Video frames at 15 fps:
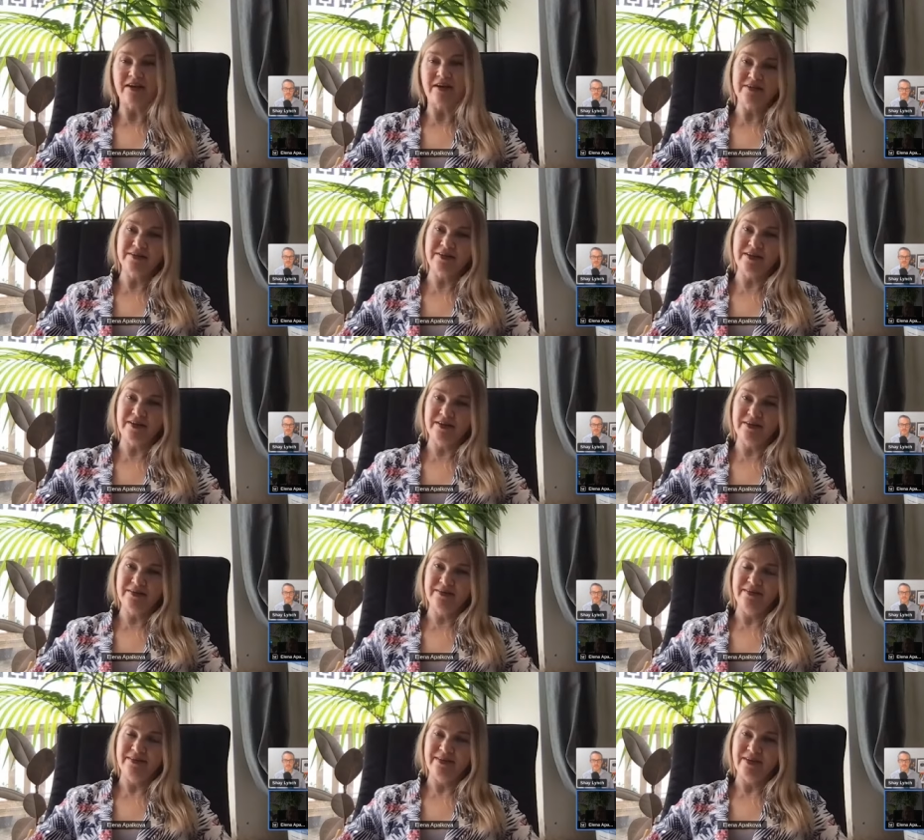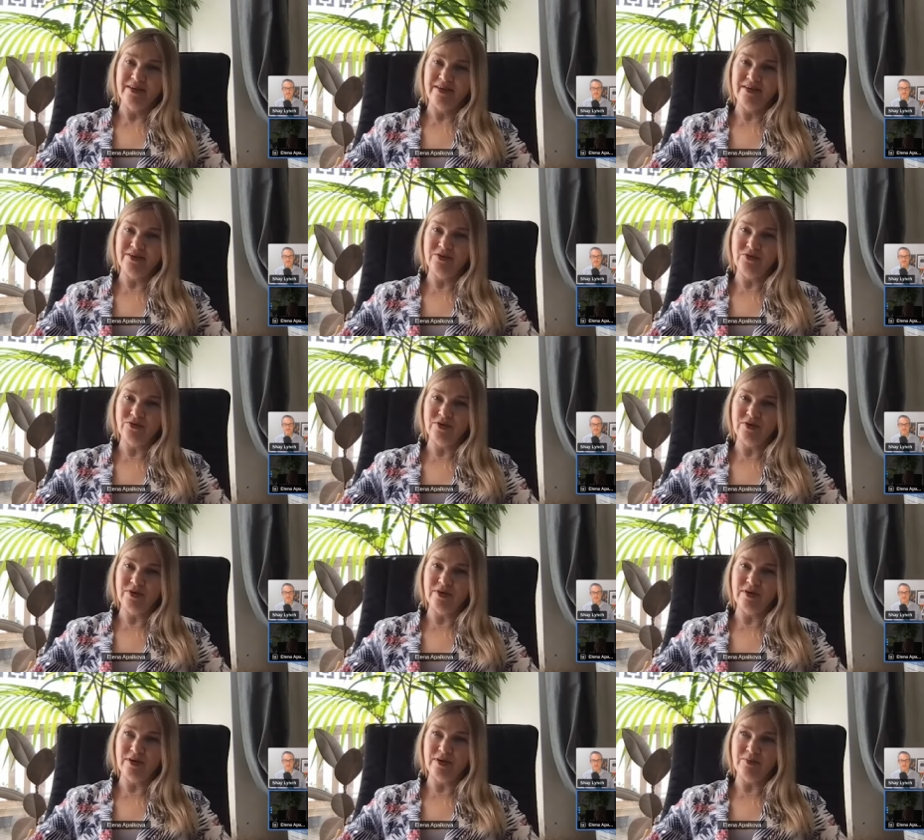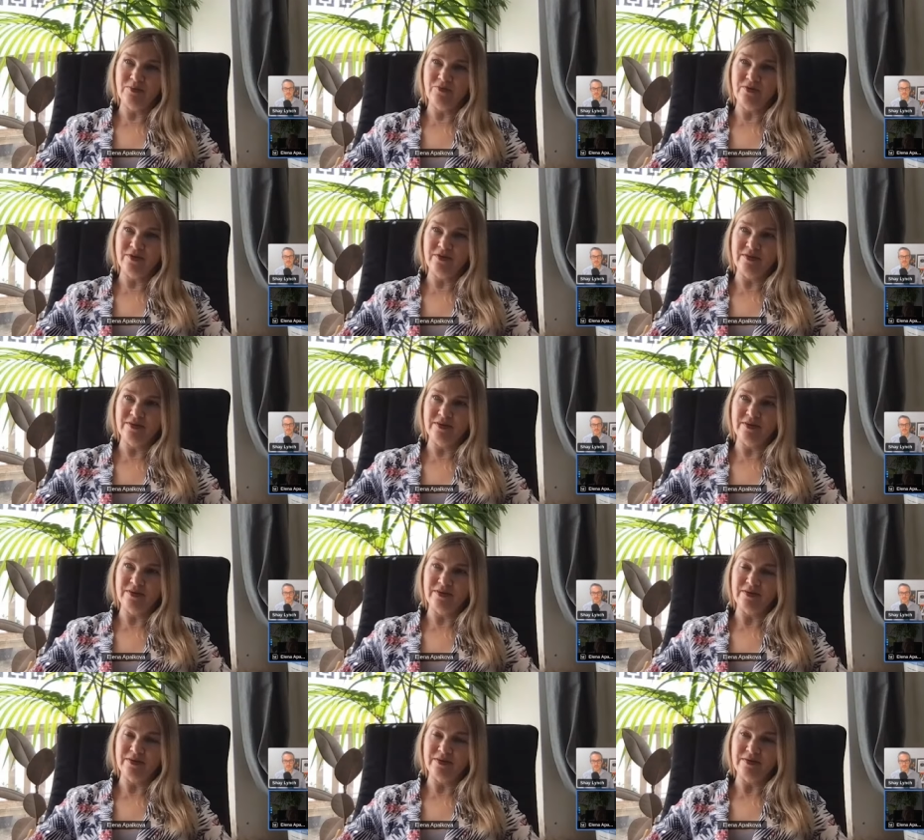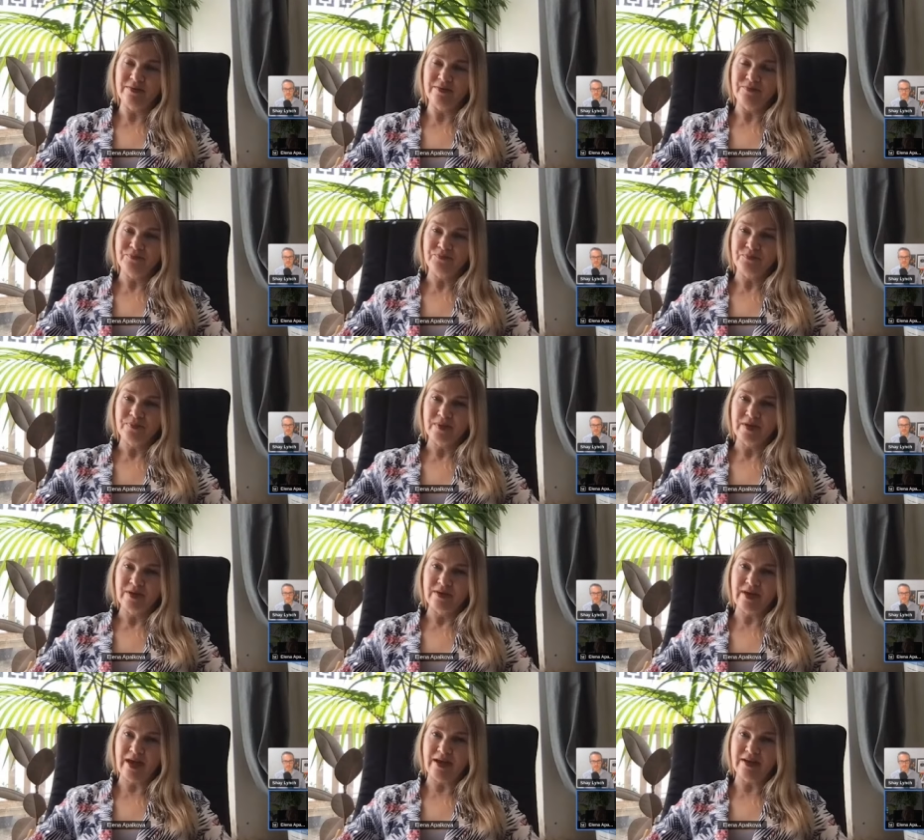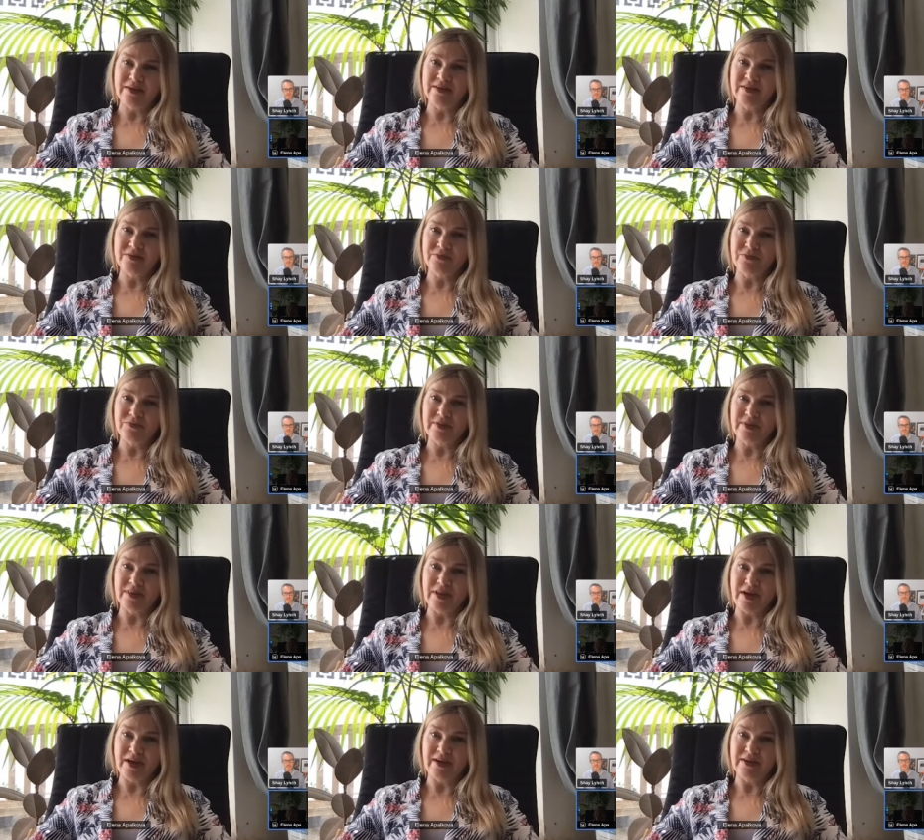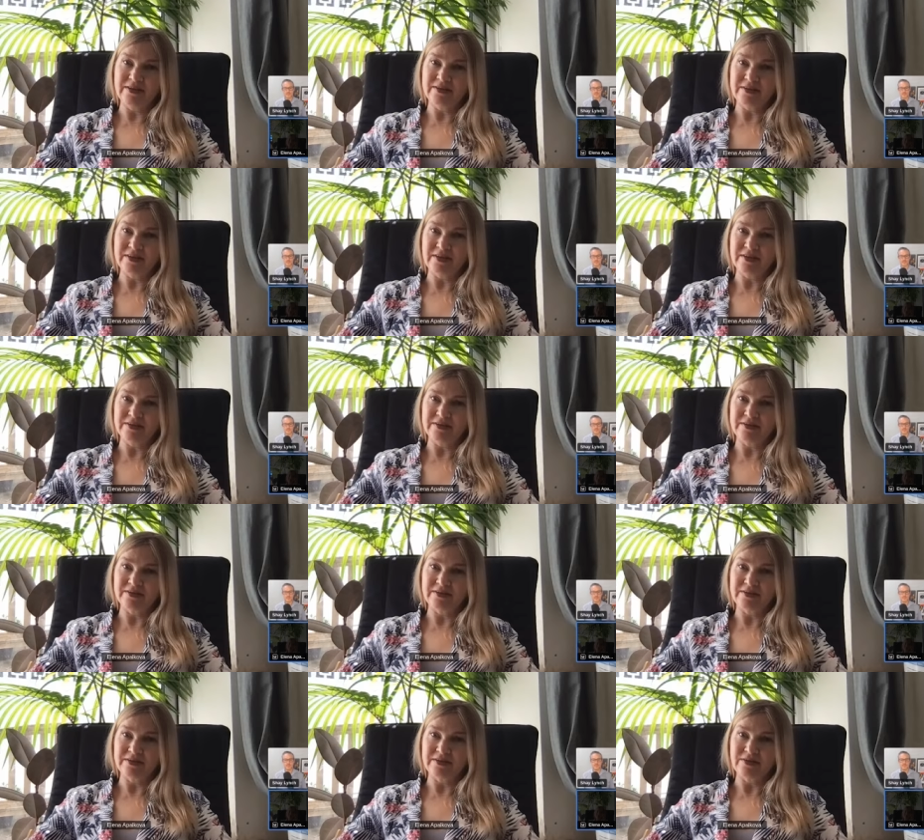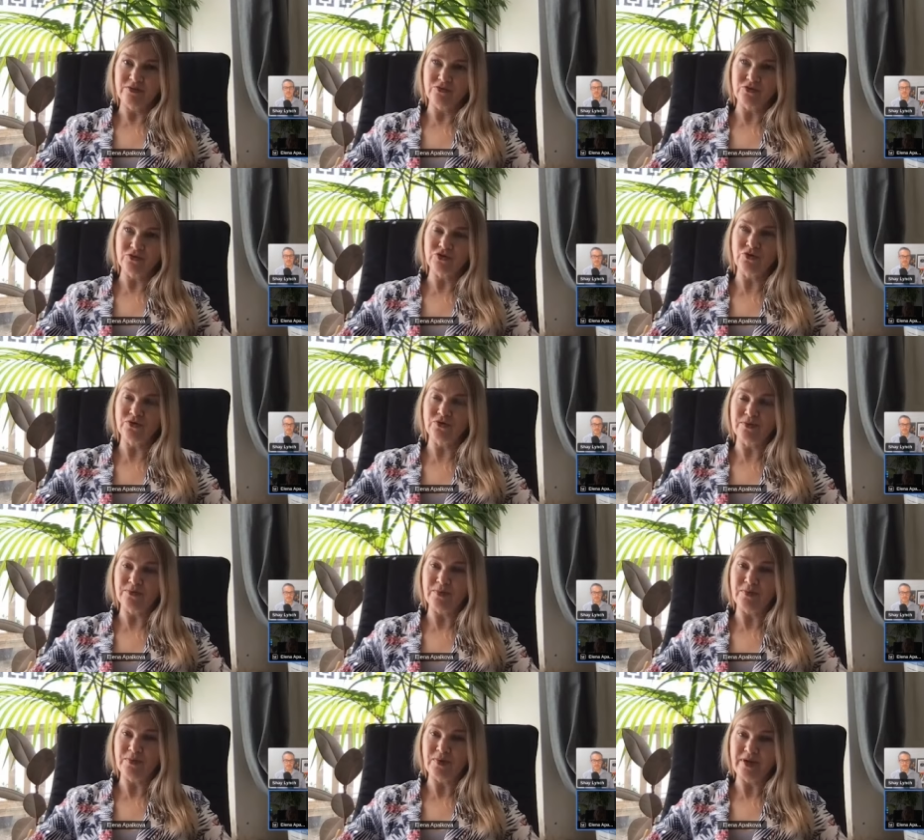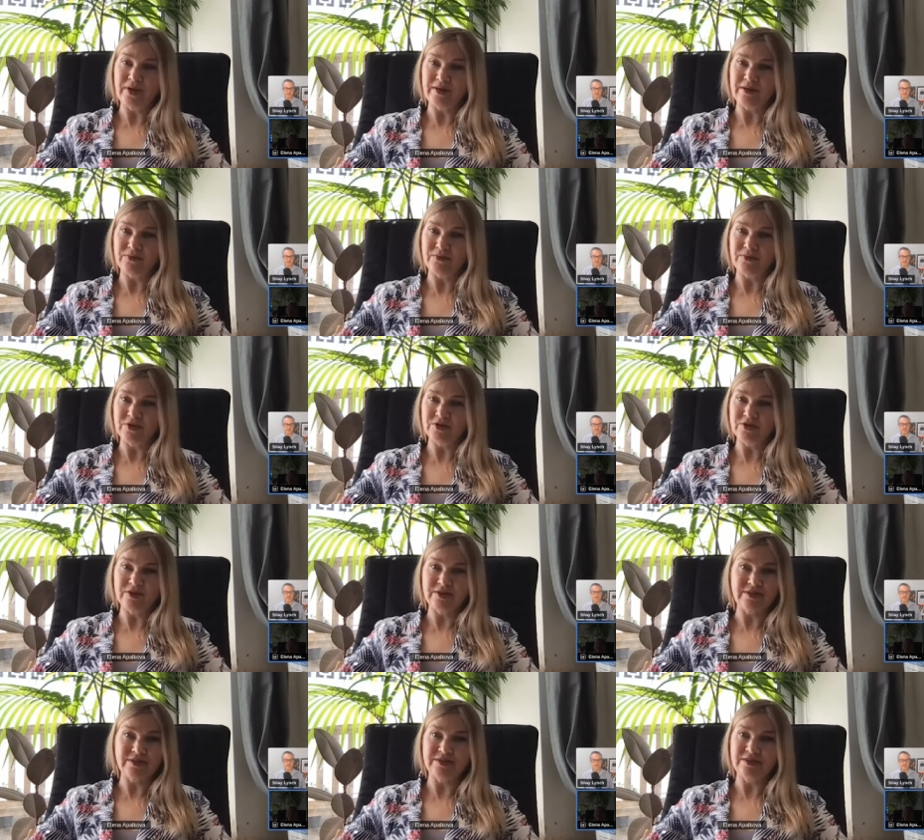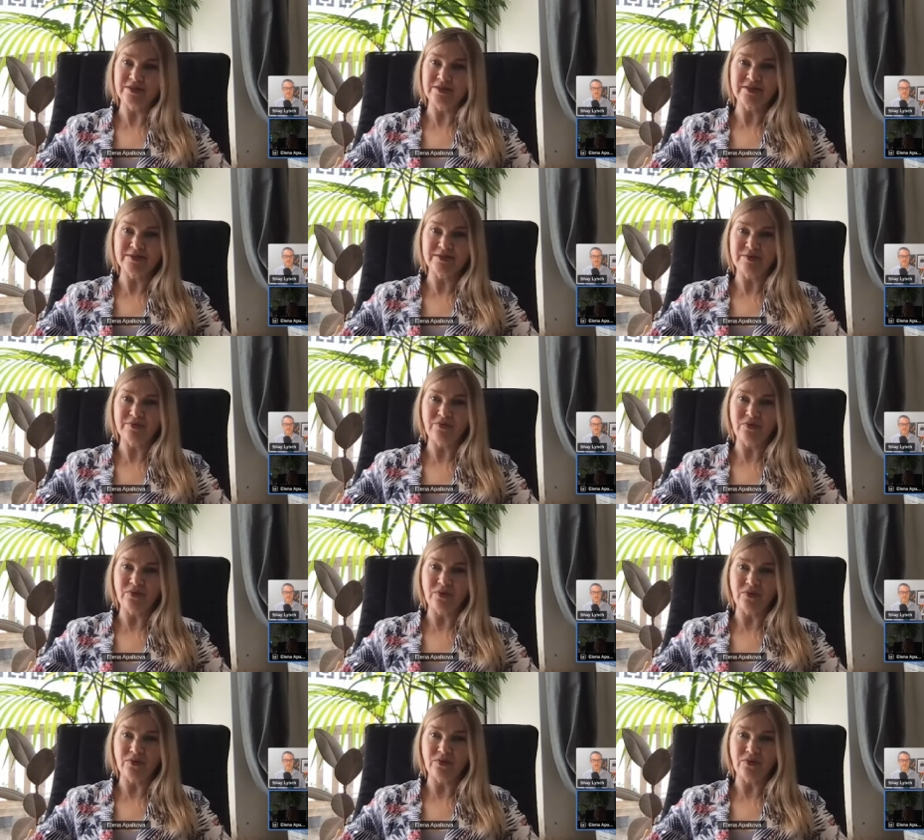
there, and you come with the candle, with the light, and you show them the way, which they didn't see before.